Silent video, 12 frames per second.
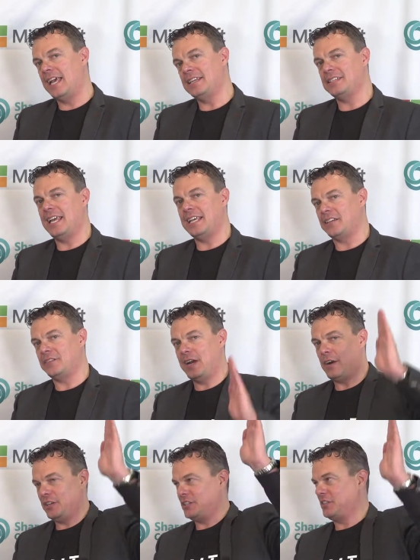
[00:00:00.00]
has like a
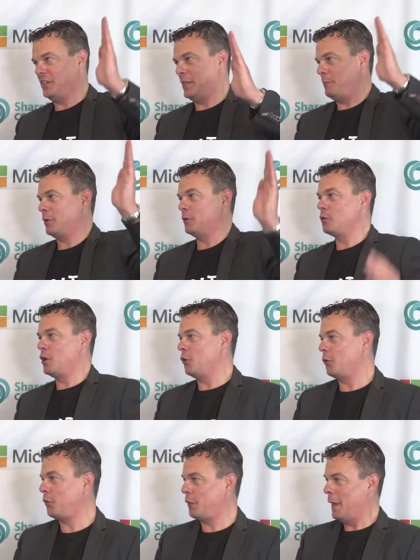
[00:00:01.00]
very steep
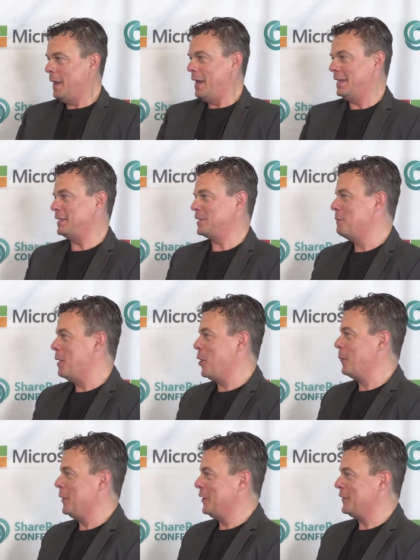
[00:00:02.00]
growth at this
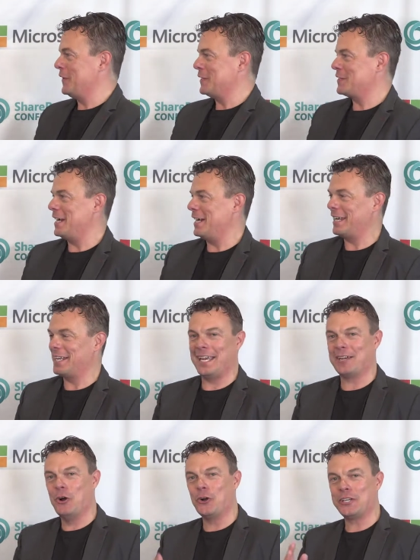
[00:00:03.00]
moment. It's like
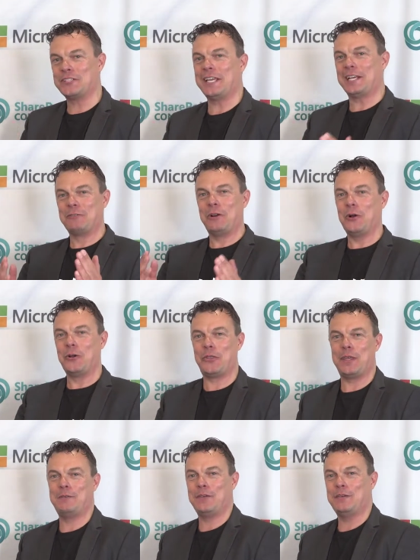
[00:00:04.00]
hockey stick
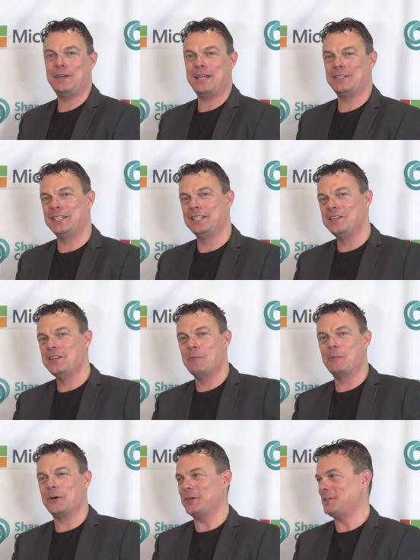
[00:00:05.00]
growth if I see the
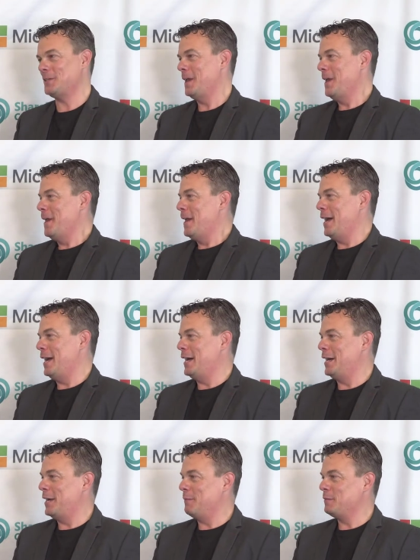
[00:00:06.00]
numbers.
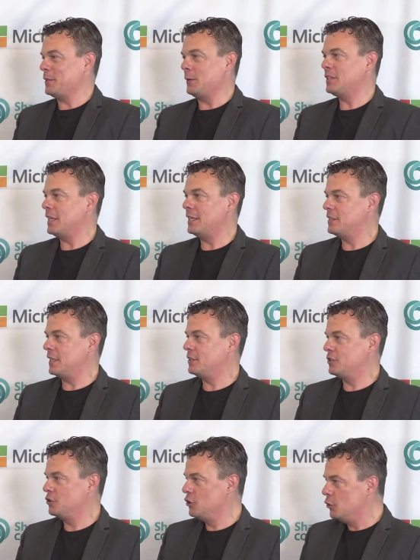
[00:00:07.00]
So
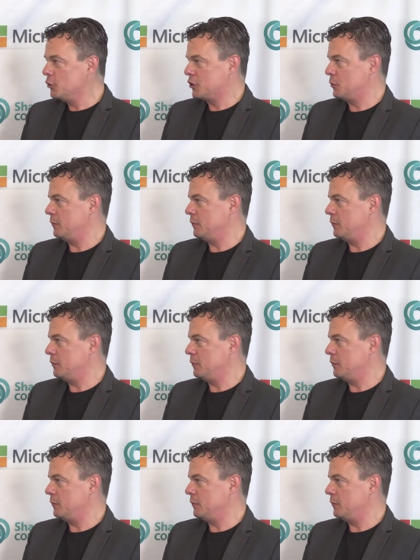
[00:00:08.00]
it's huge